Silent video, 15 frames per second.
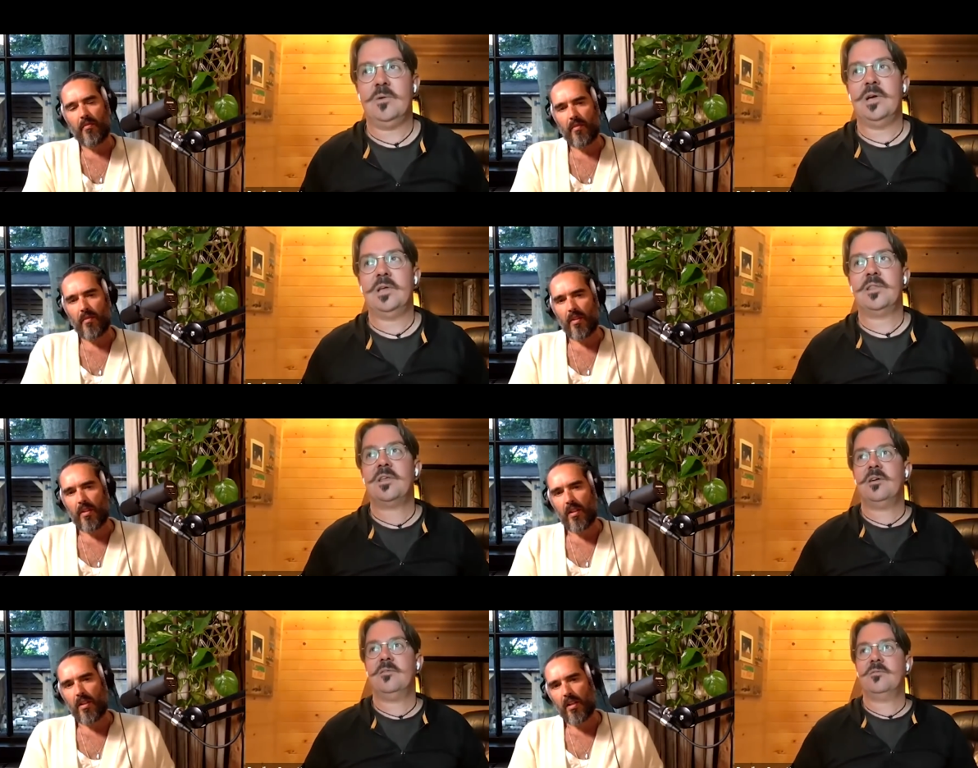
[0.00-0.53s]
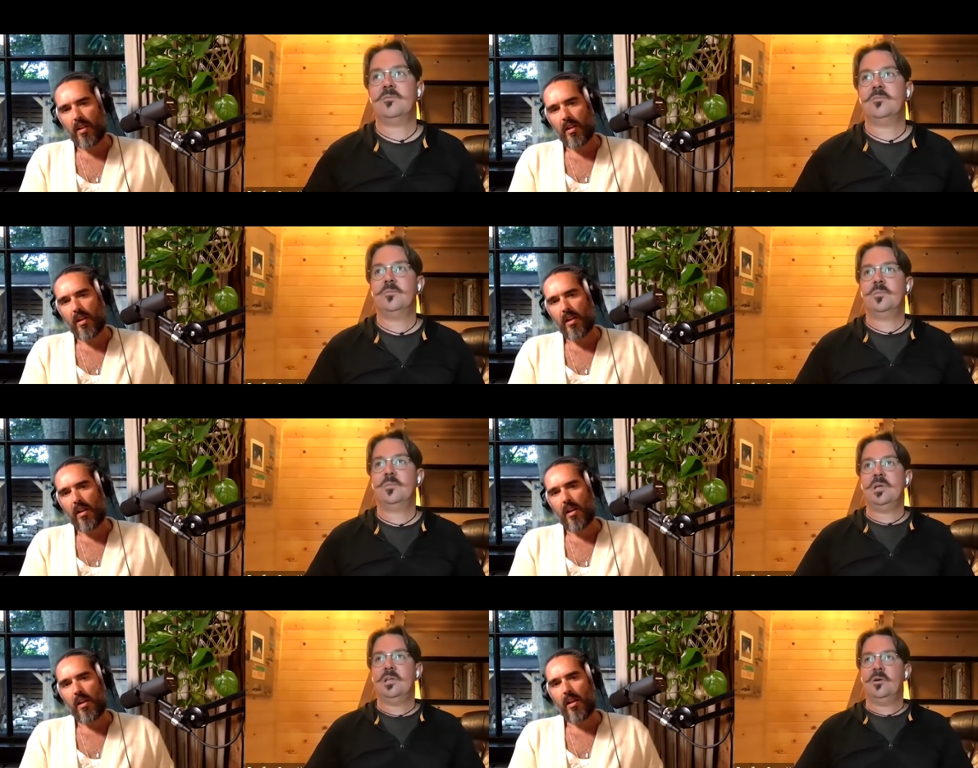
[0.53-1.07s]
Speaker 1: living with have
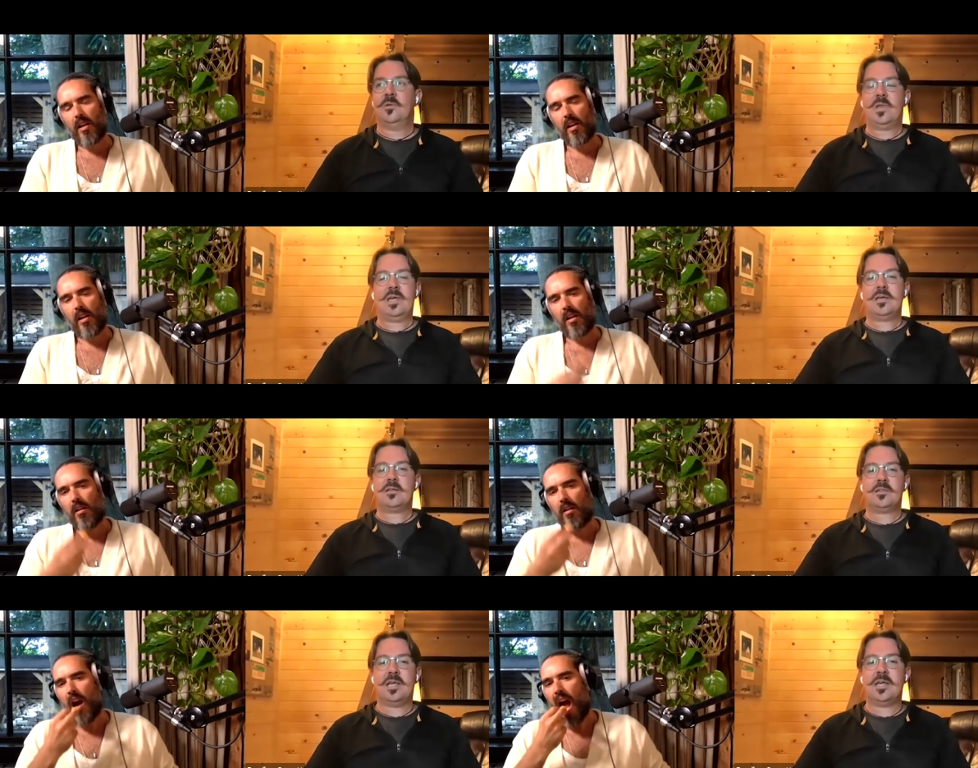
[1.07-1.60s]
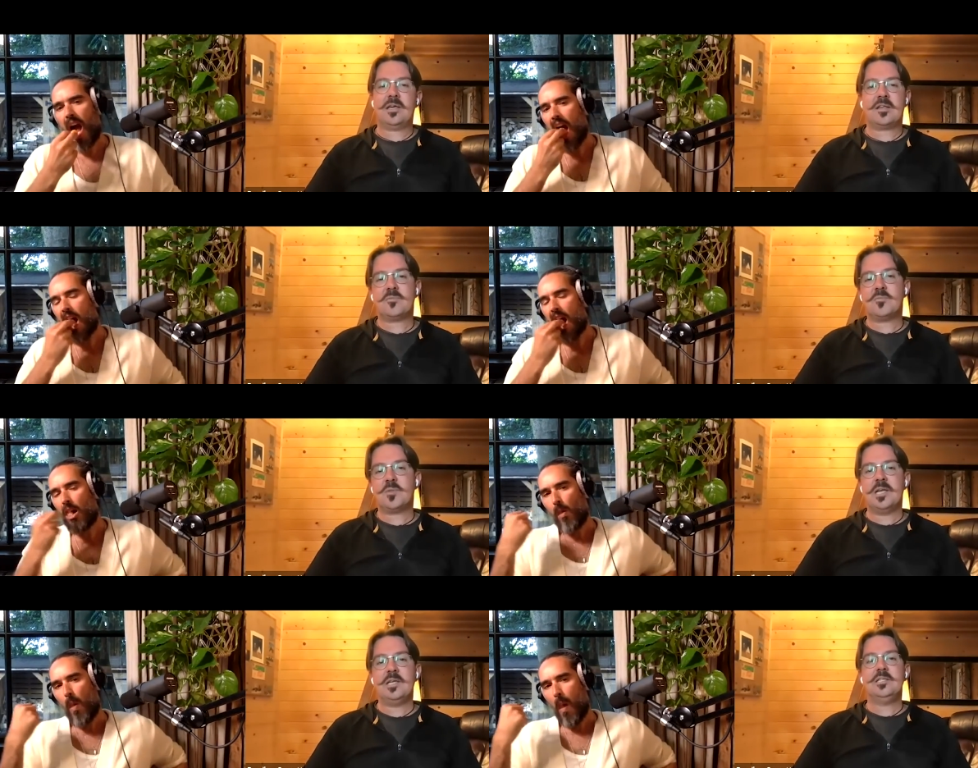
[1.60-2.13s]
you know they they
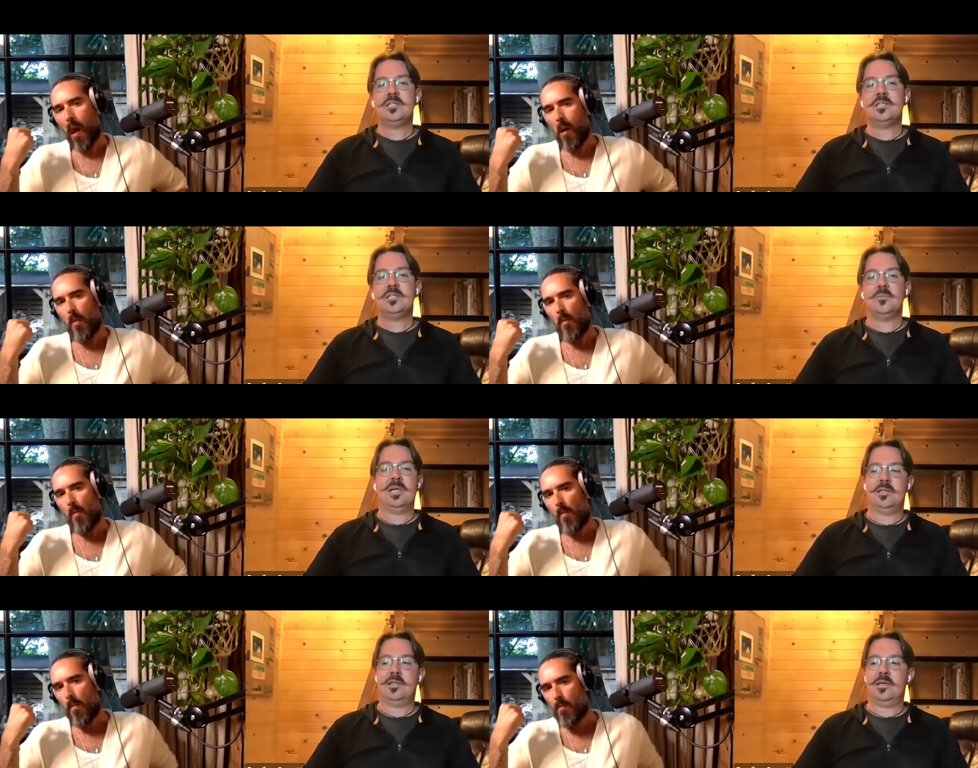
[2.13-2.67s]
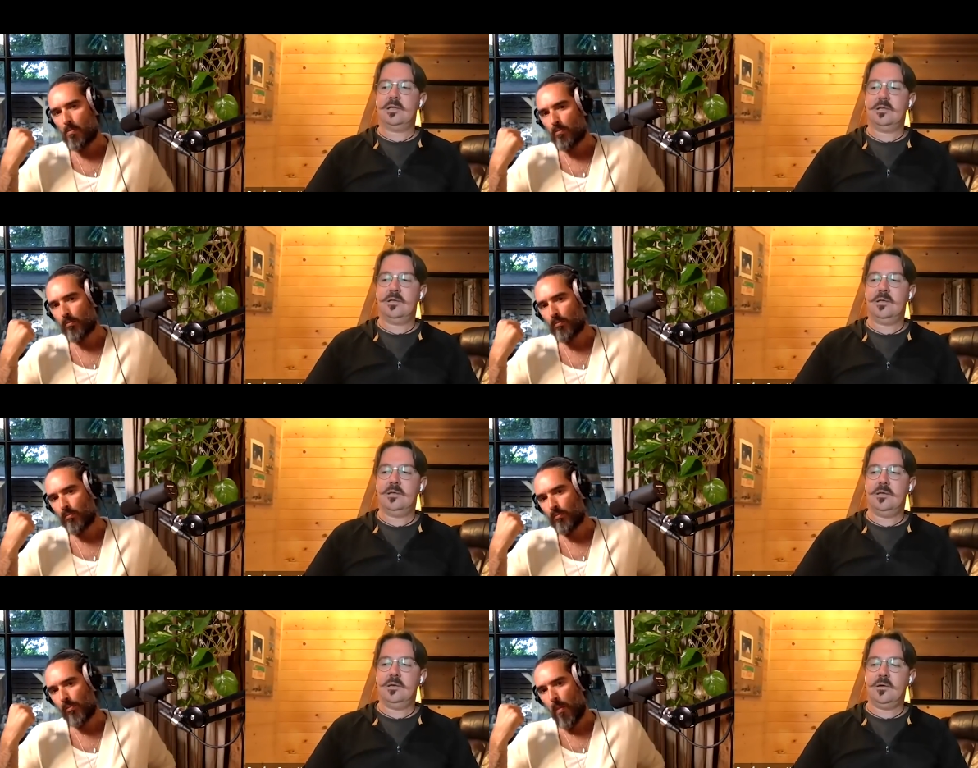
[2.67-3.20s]
explained to me that
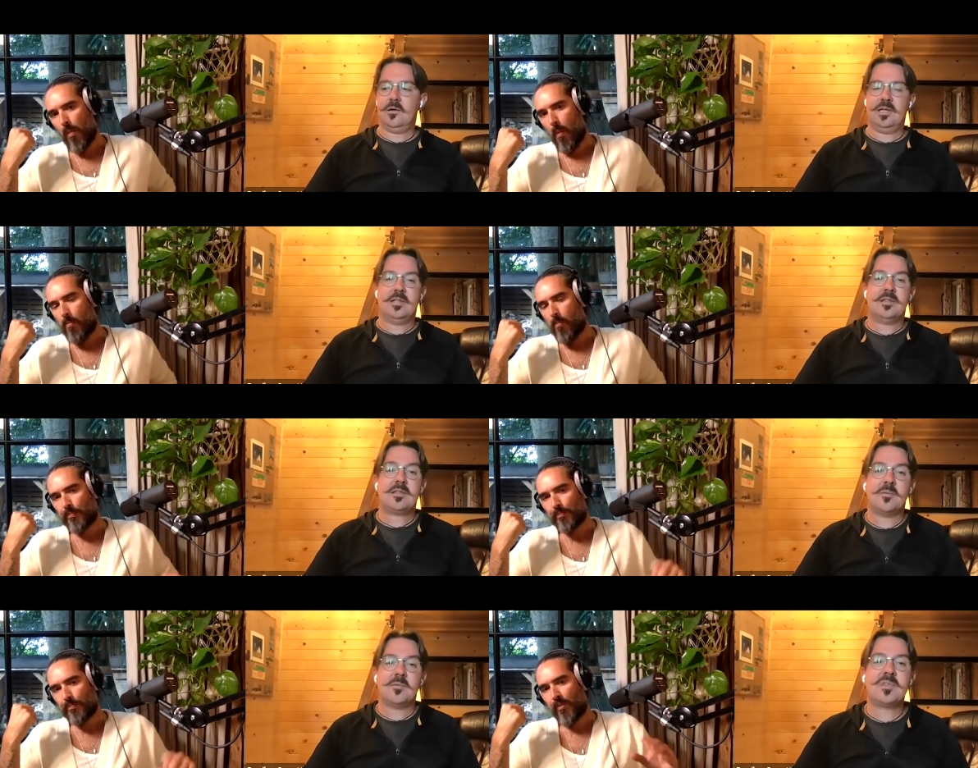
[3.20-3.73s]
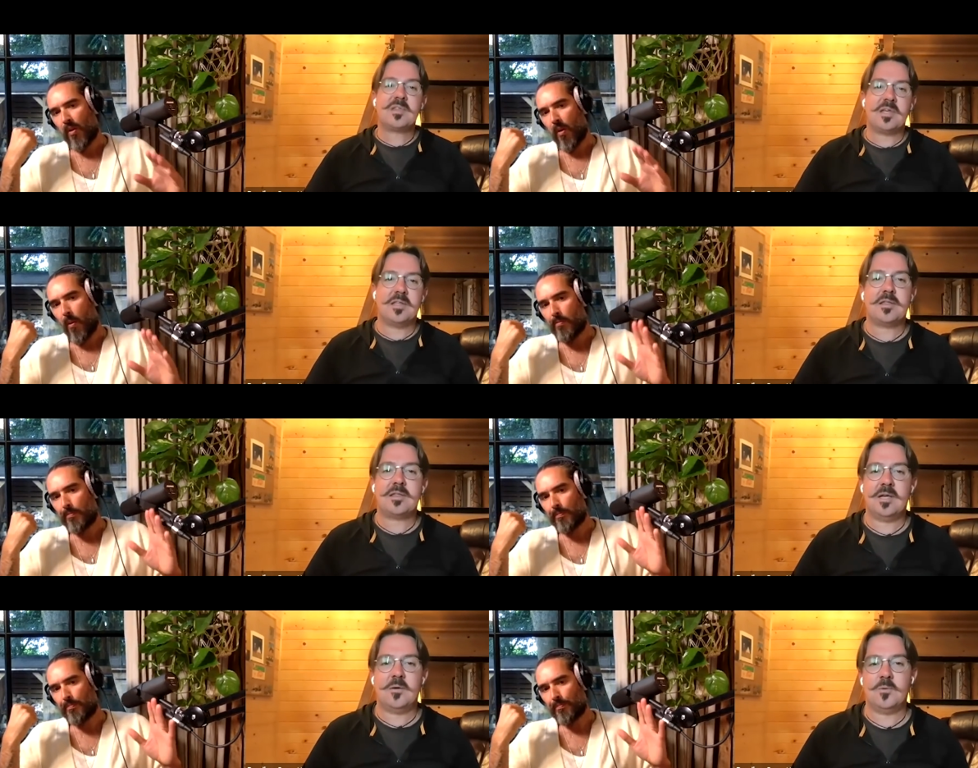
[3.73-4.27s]
in some
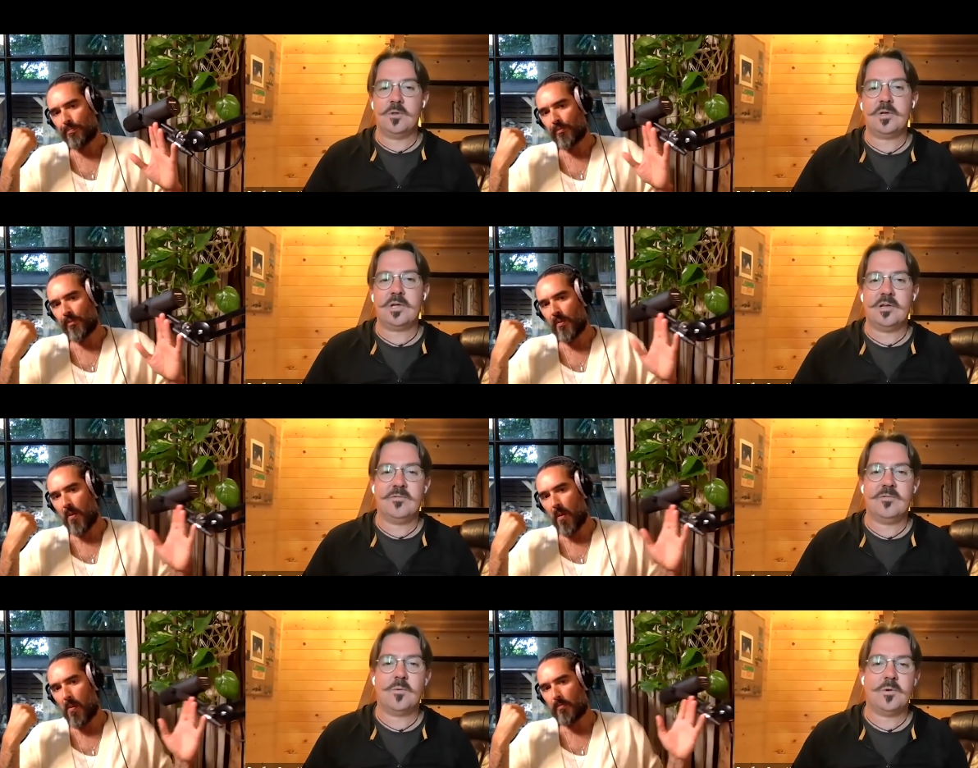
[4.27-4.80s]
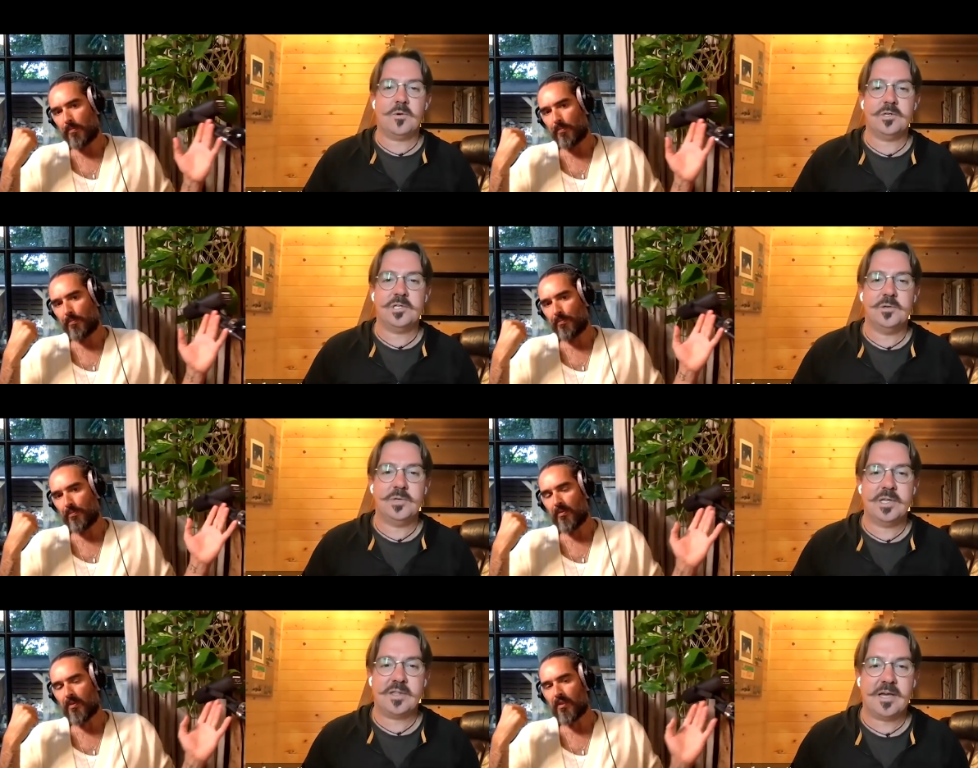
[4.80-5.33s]
sense they were looking
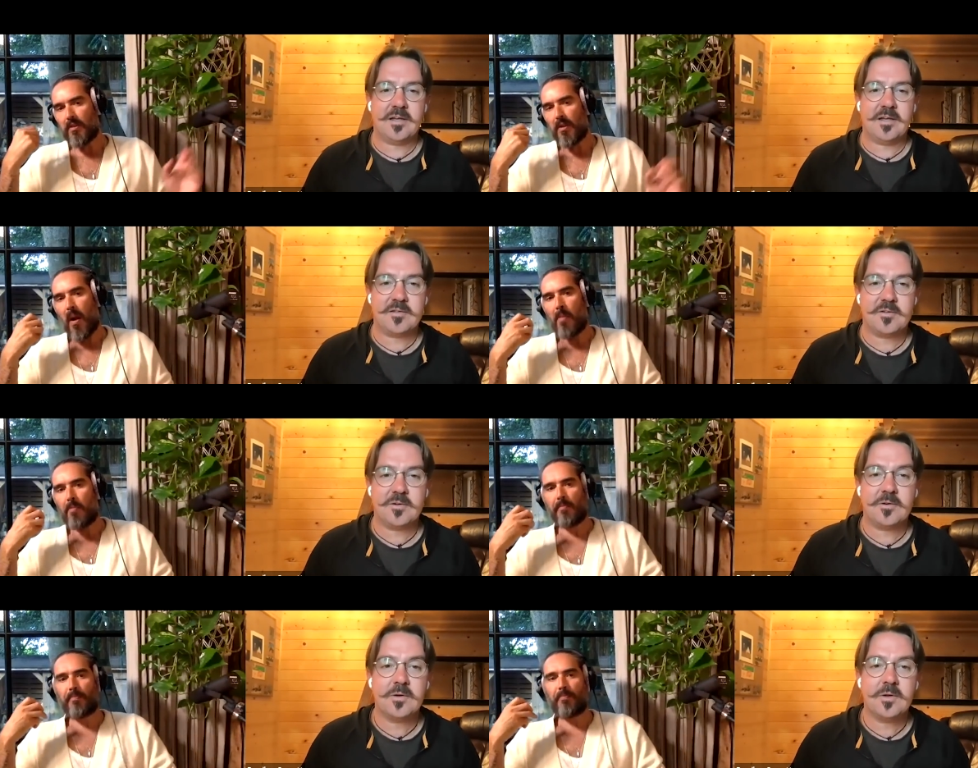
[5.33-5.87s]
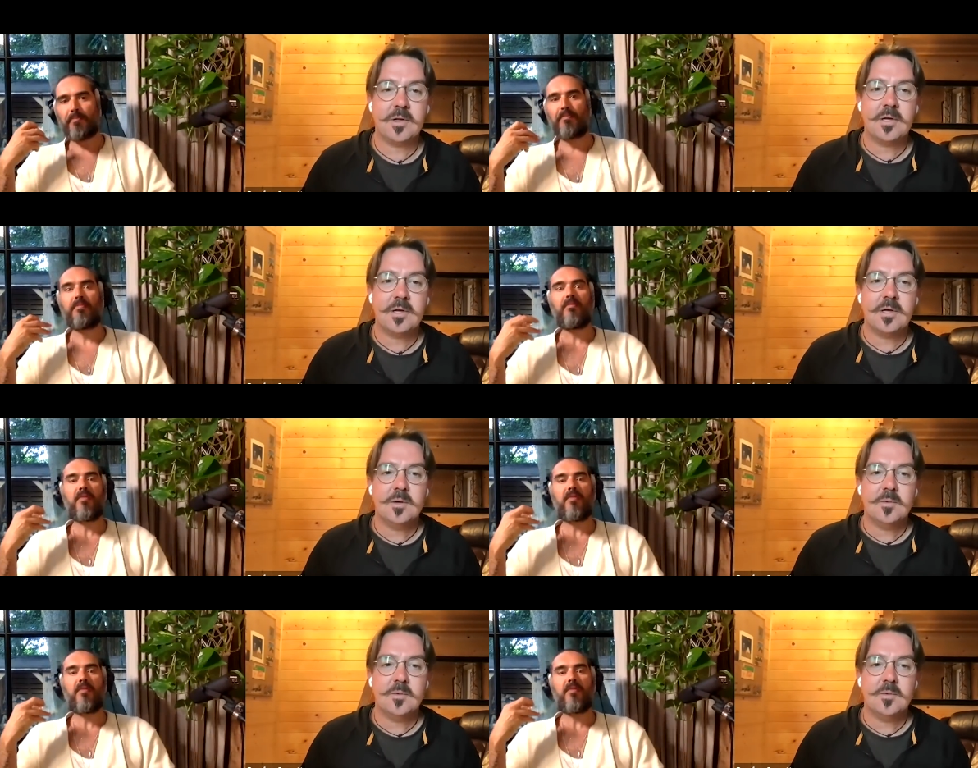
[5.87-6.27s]
forward to a disaster